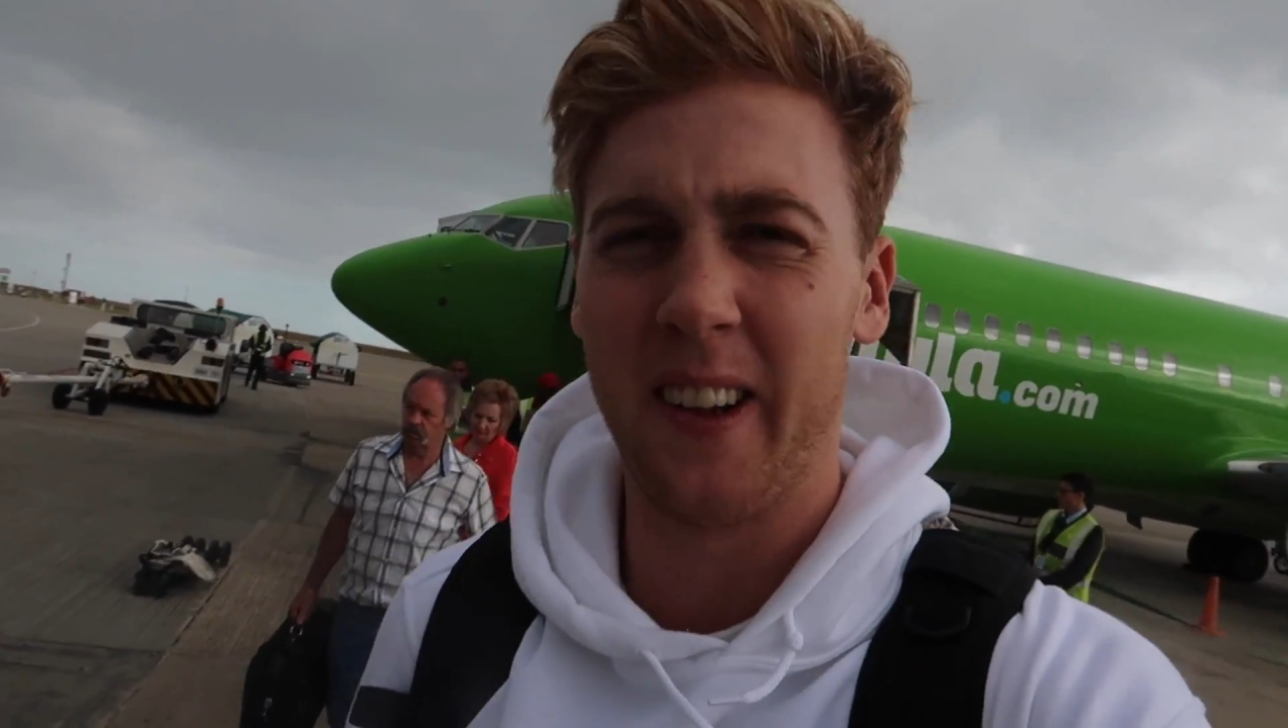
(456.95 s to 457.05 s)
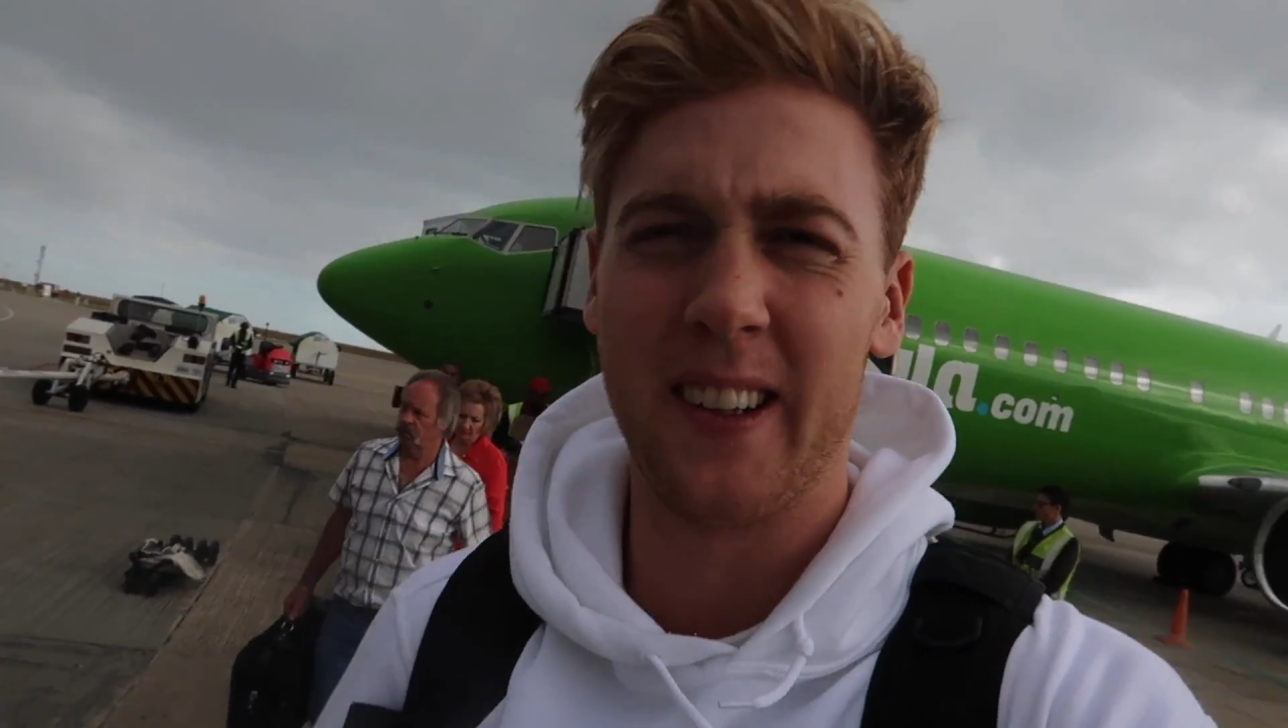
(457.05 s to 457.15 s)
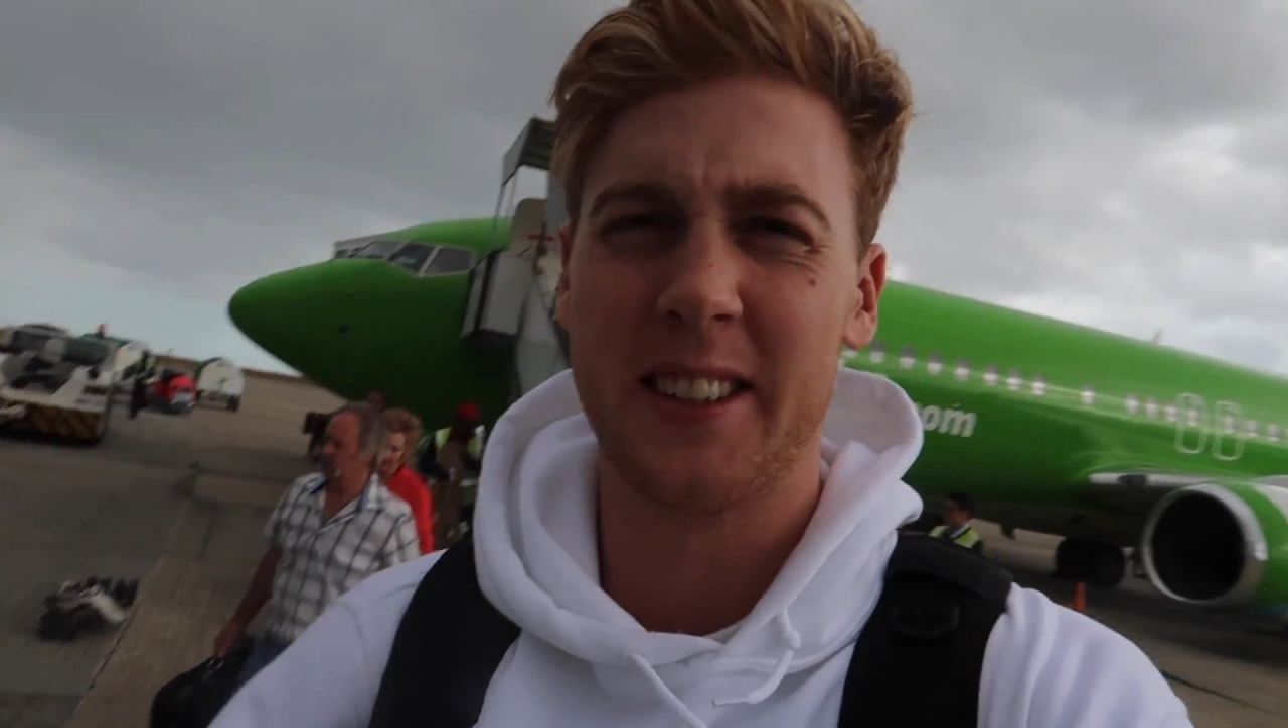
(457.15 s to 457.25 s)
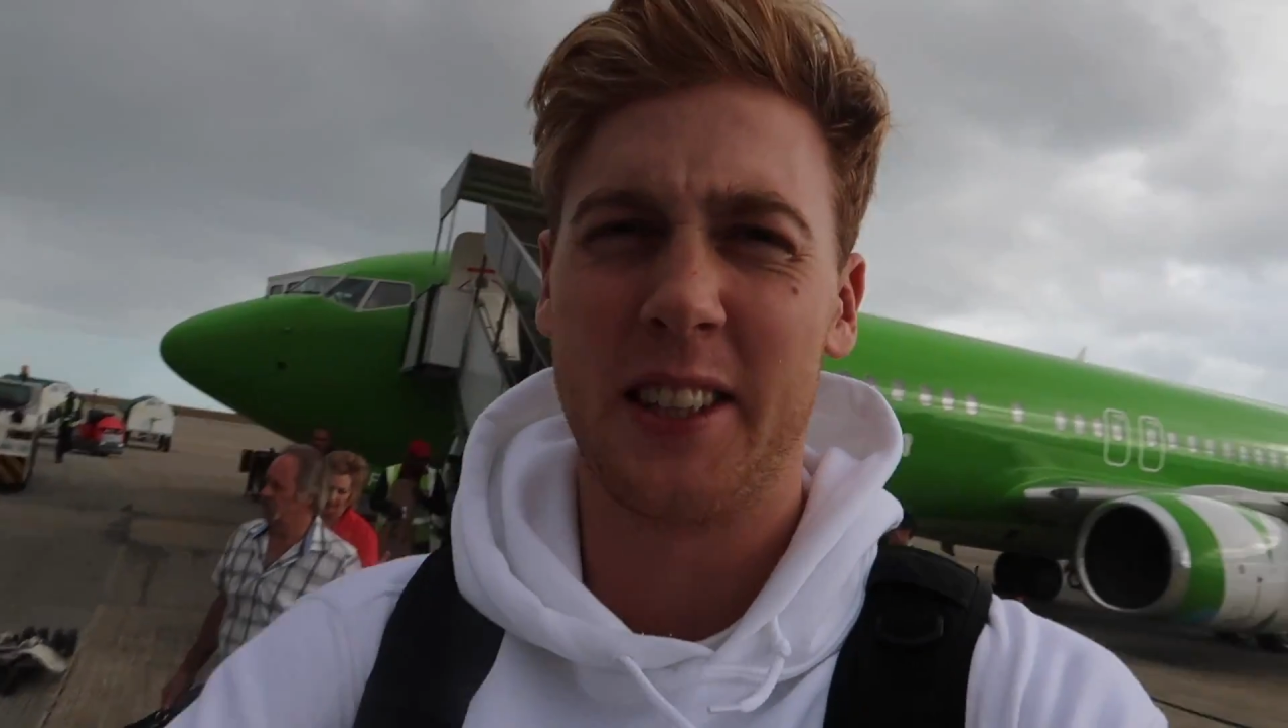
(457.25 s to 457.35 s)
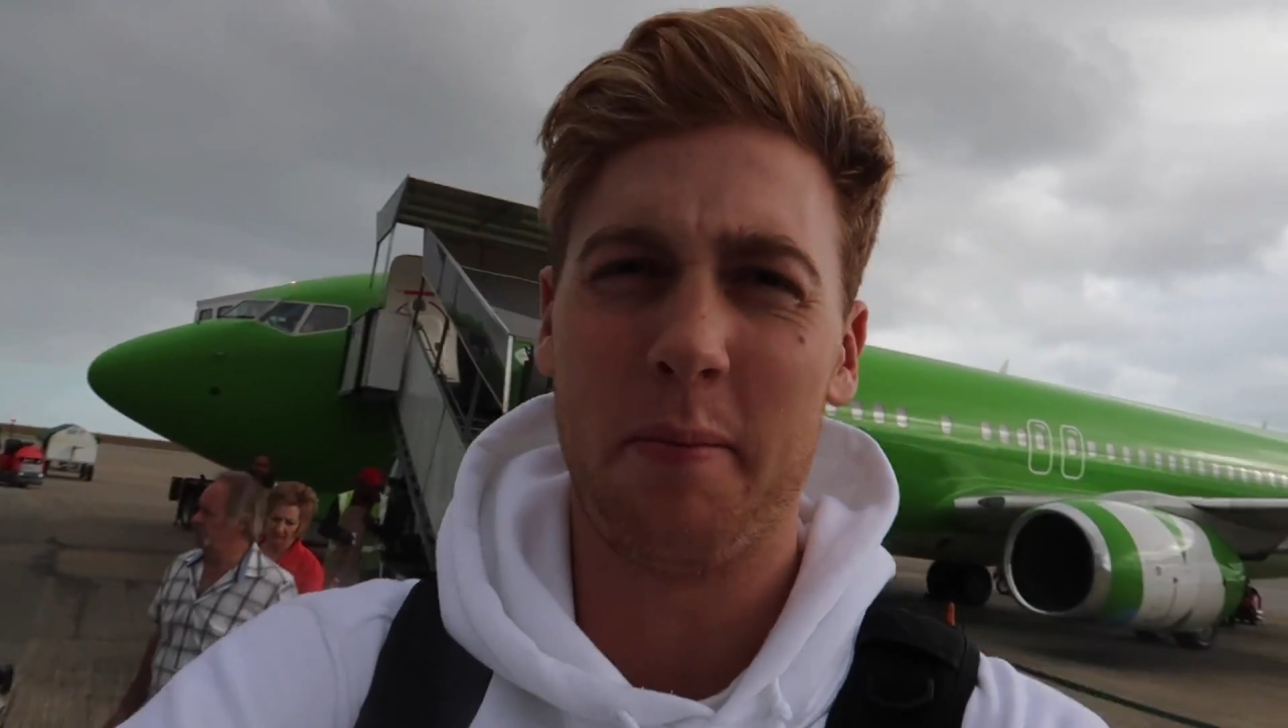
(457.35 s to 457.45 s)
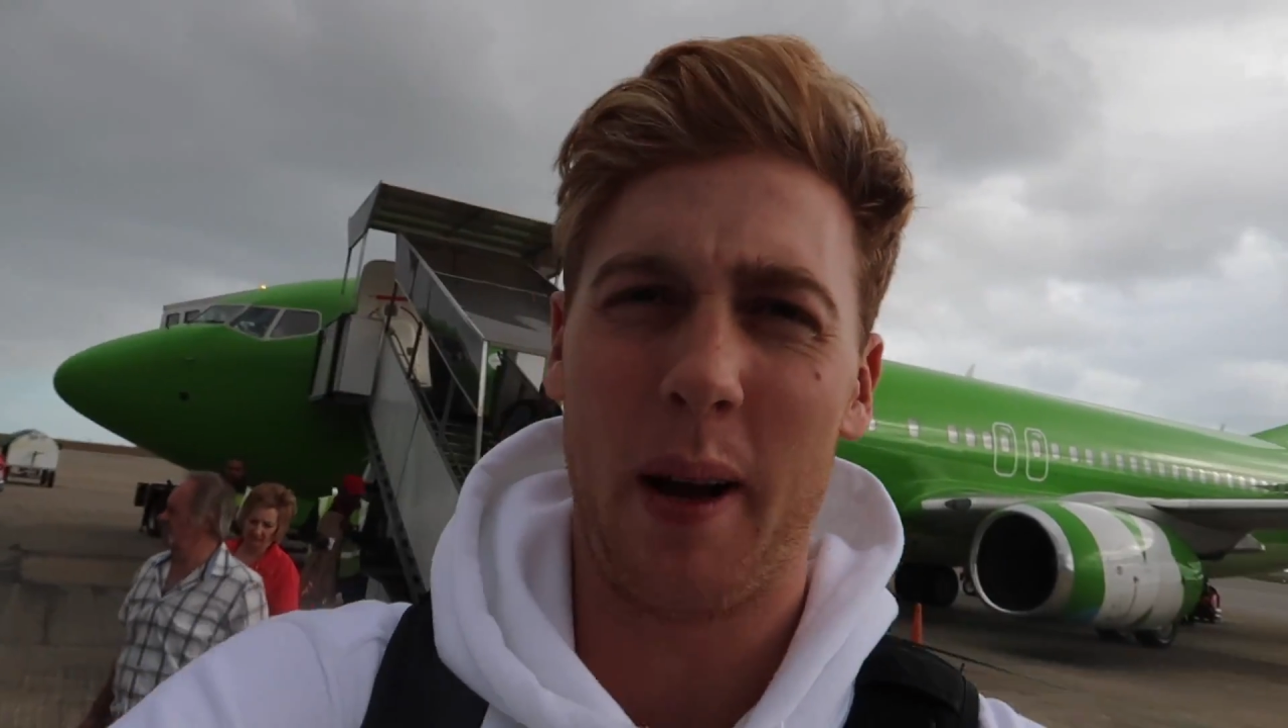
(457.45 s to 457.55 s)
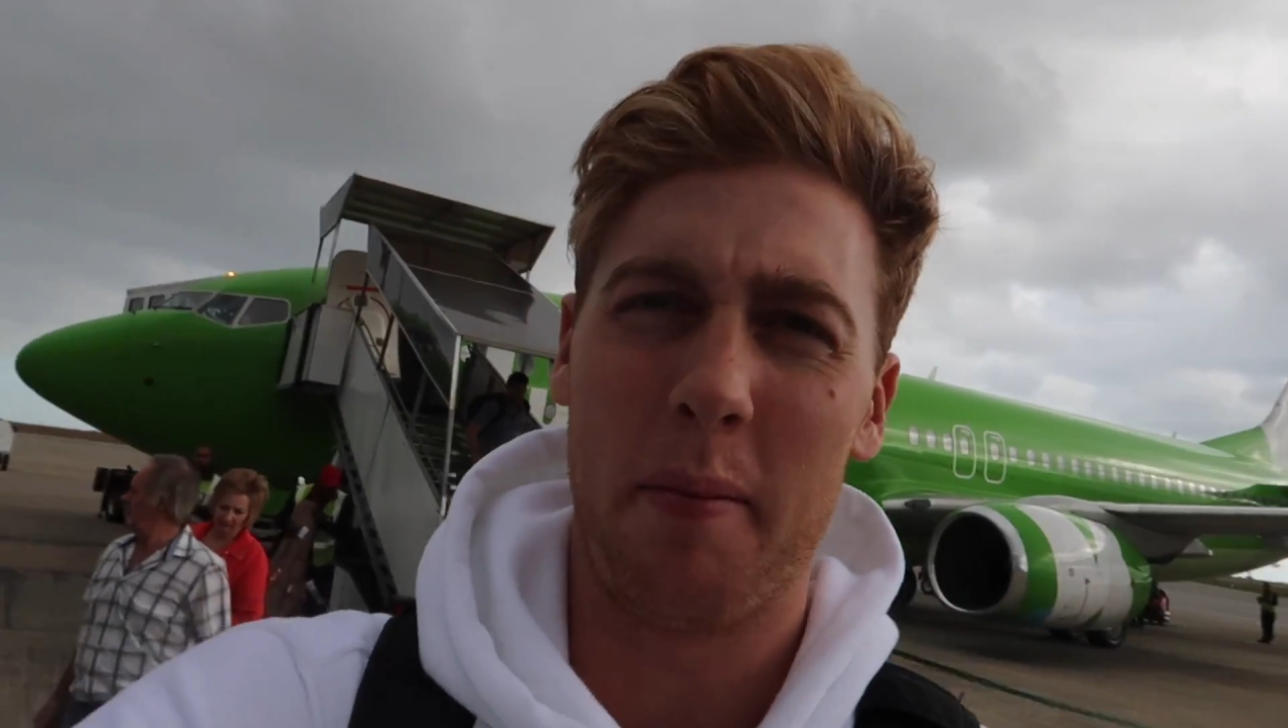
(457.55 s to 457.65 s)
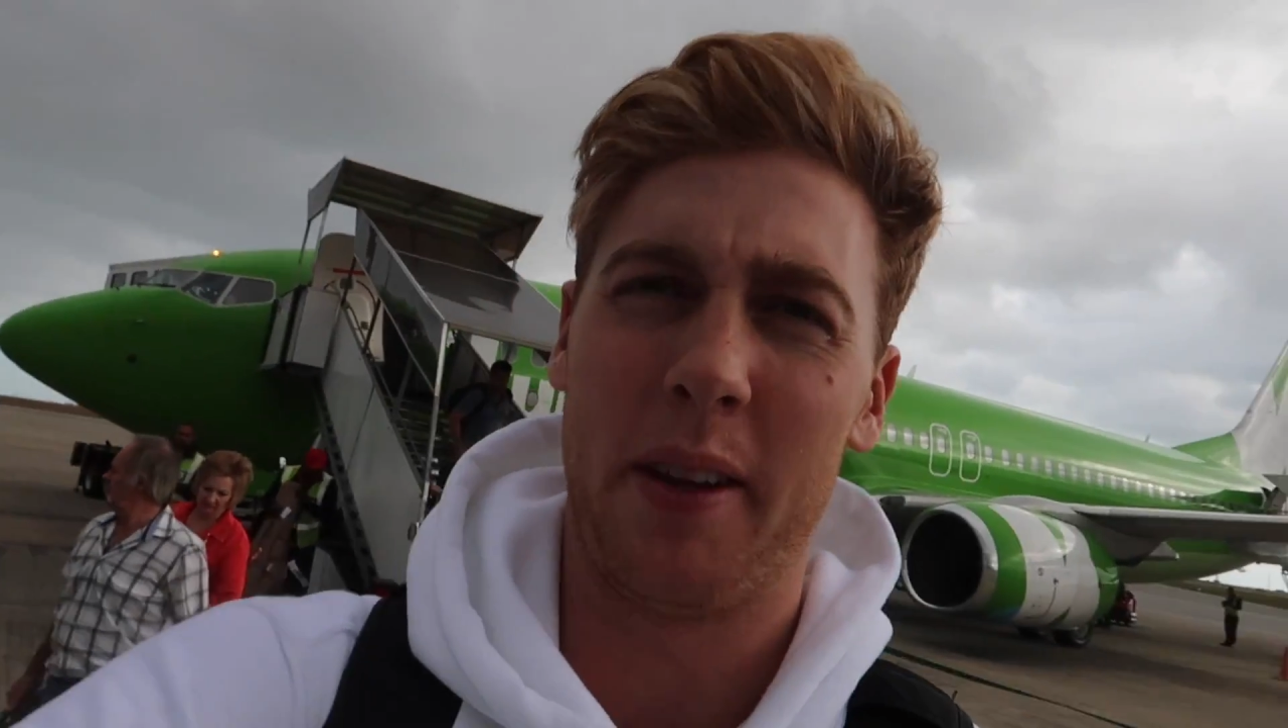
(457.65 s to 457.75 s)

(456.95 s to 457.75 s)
whole trip up,